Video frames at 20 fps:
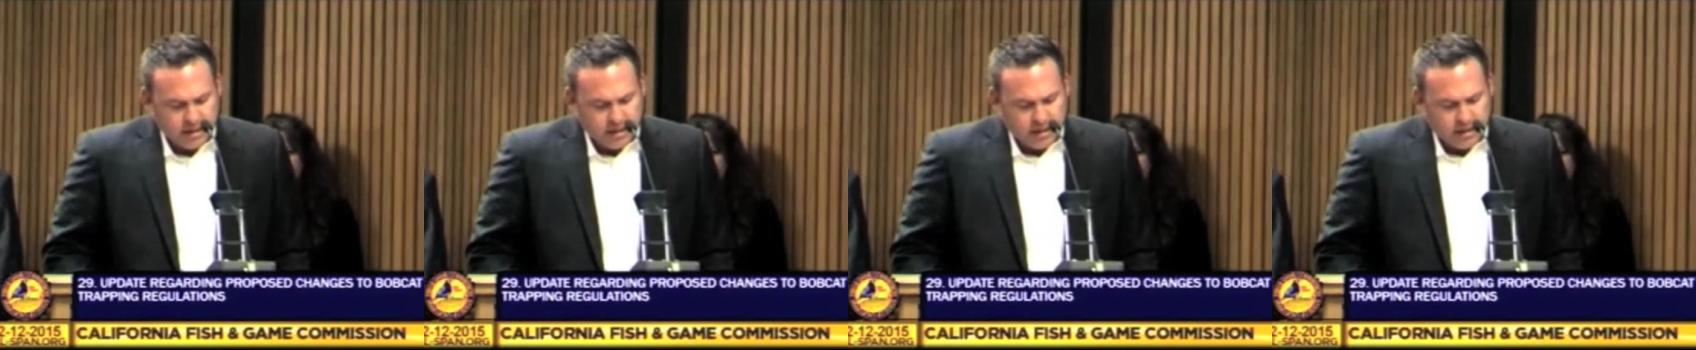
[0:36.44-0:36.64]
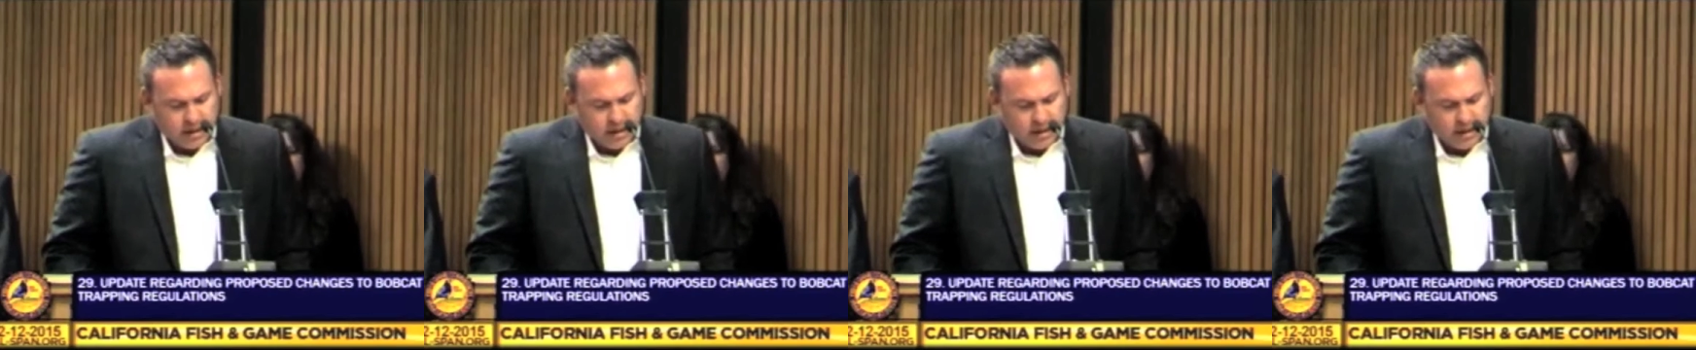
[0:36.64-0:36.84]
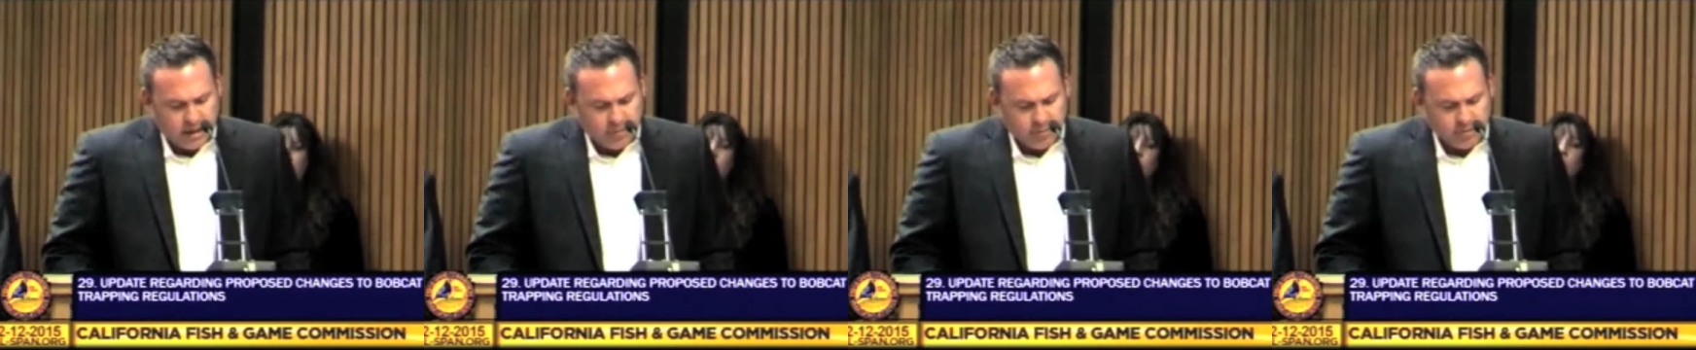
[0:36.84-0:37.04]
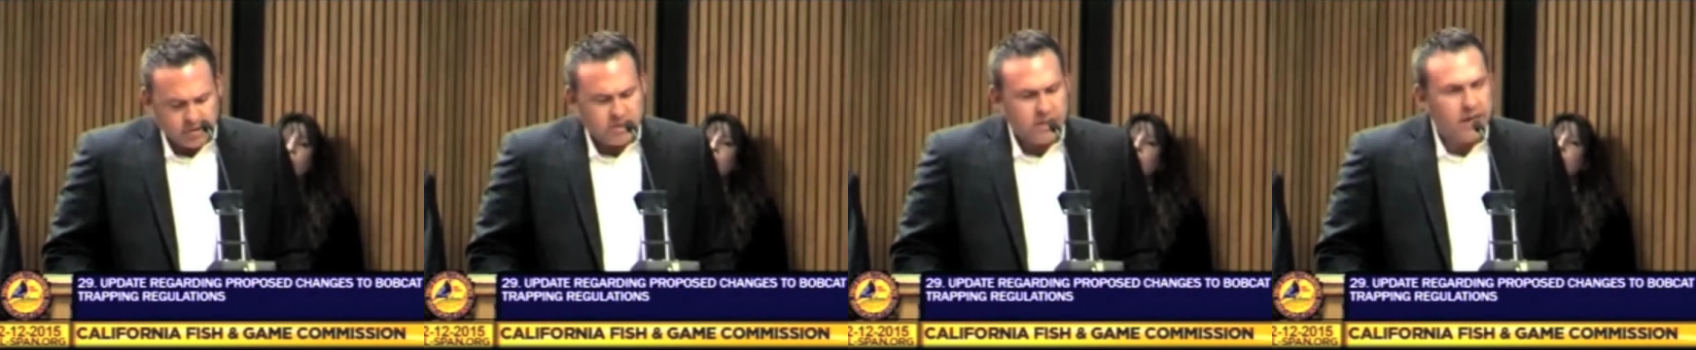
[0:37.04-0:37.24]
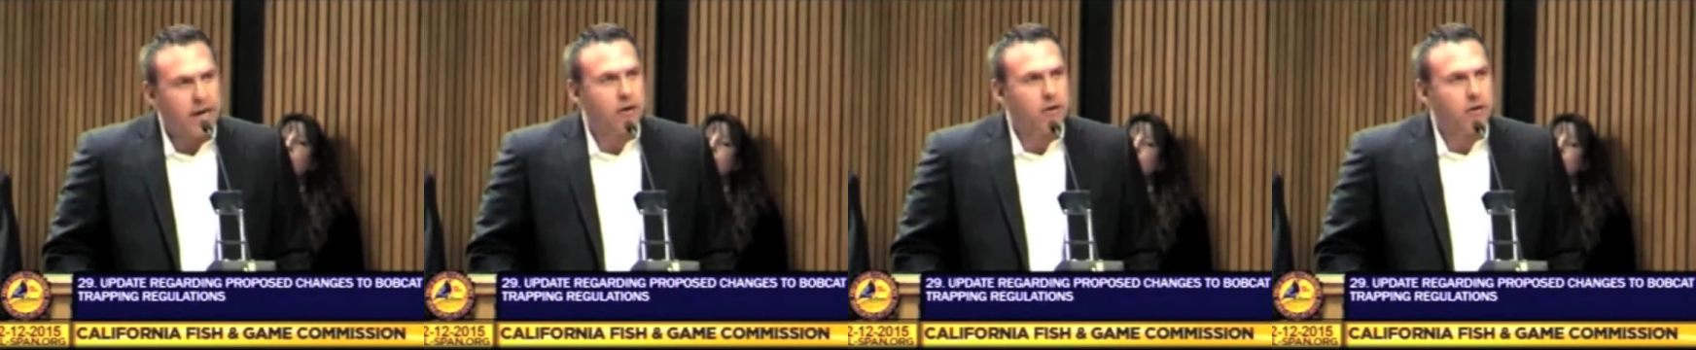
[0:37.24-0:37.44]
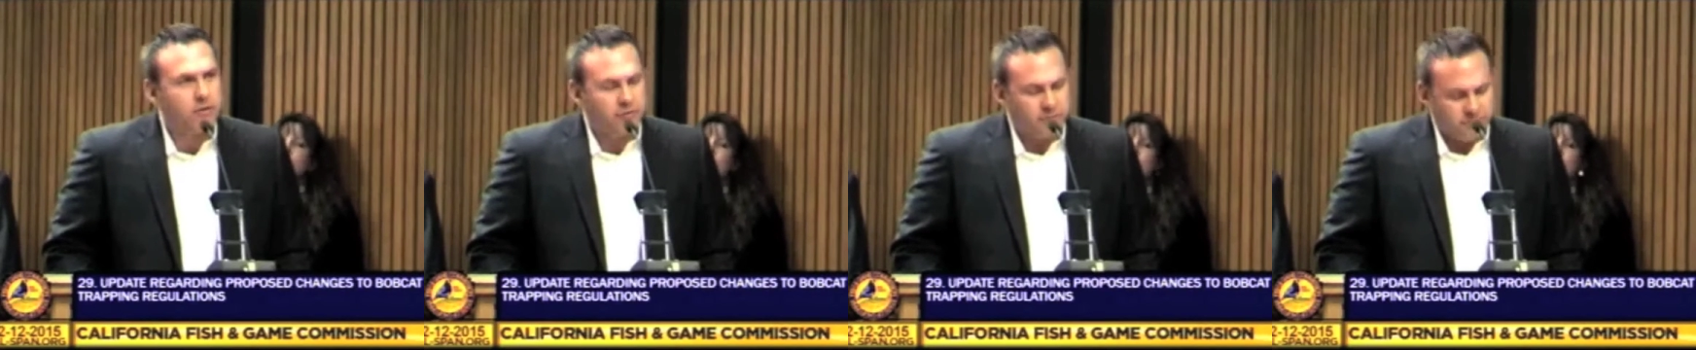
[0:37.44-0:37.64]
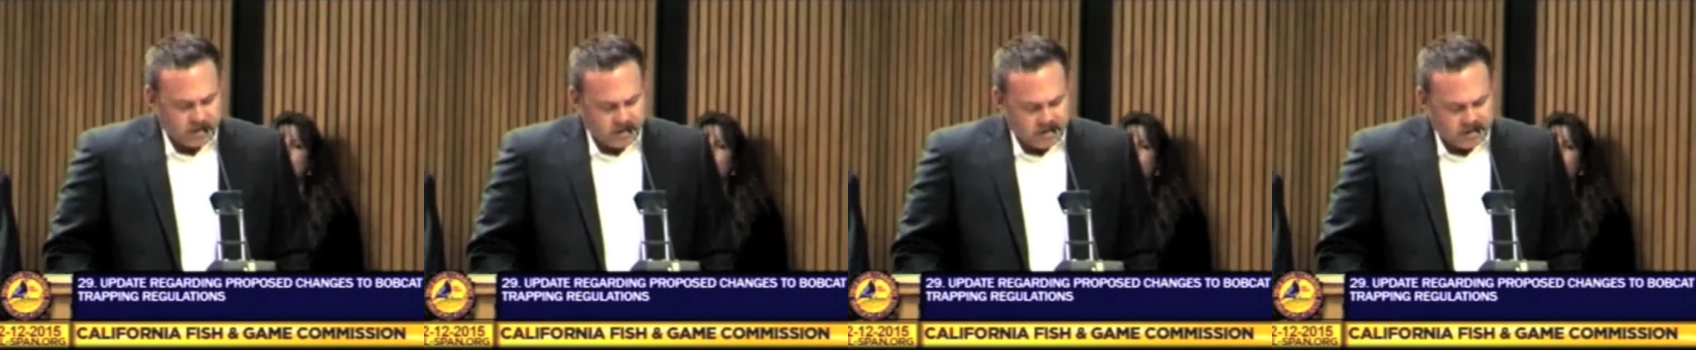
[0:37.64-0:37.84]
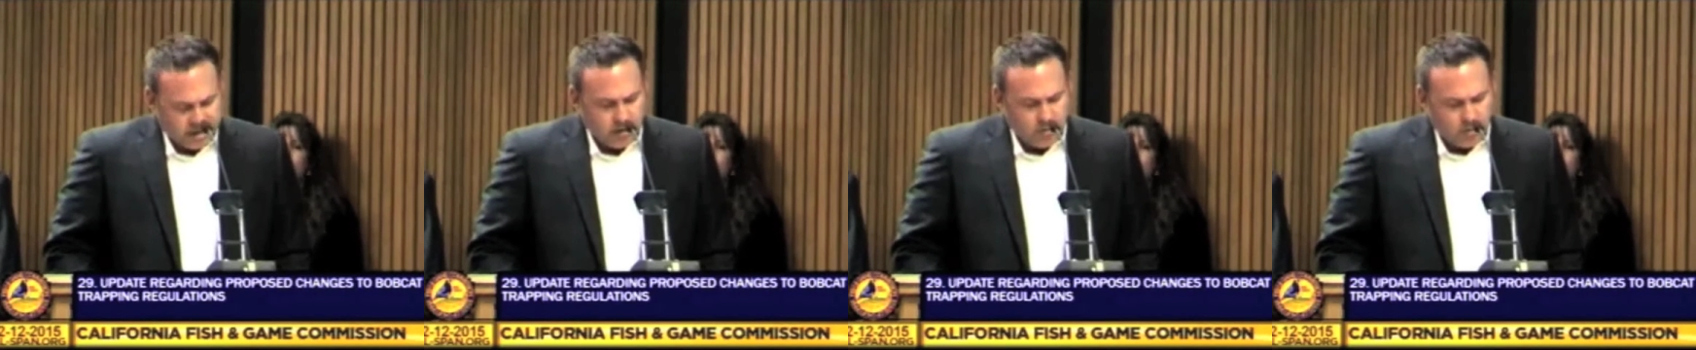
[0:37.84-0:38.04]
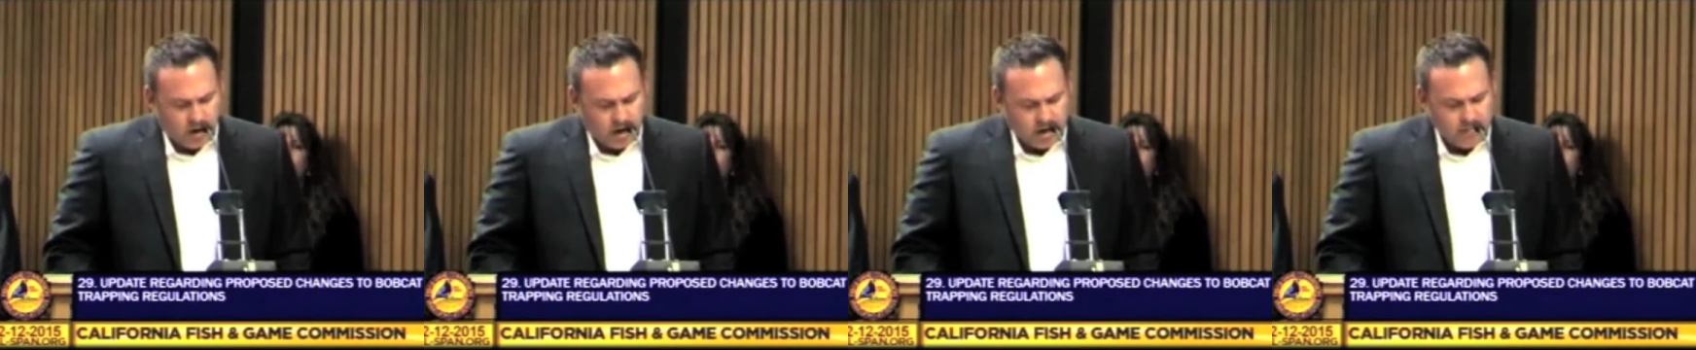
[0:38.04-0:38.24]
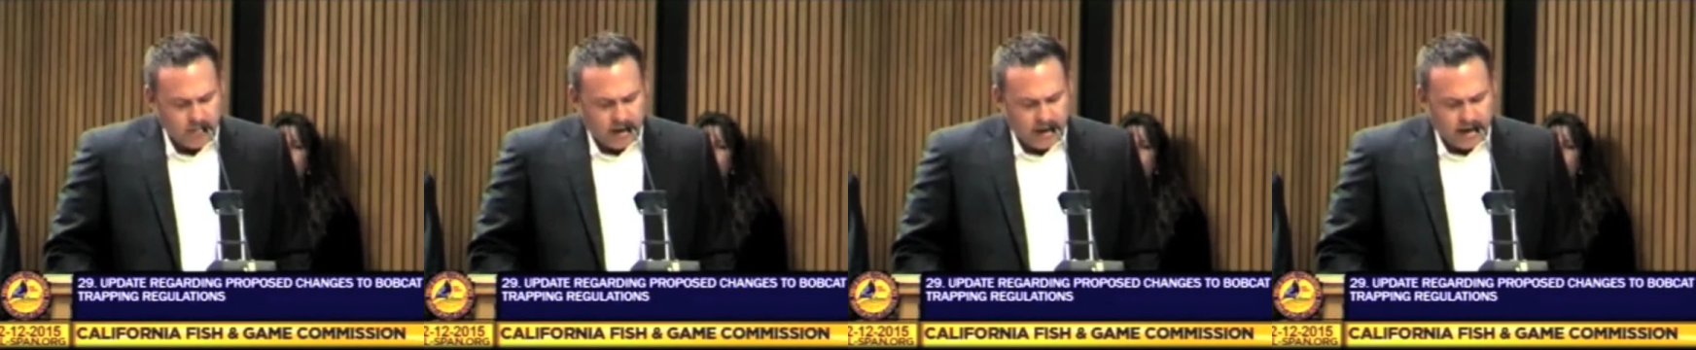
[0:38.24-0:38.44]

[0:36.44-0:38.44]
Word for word: uh, it was narrowed from the statewide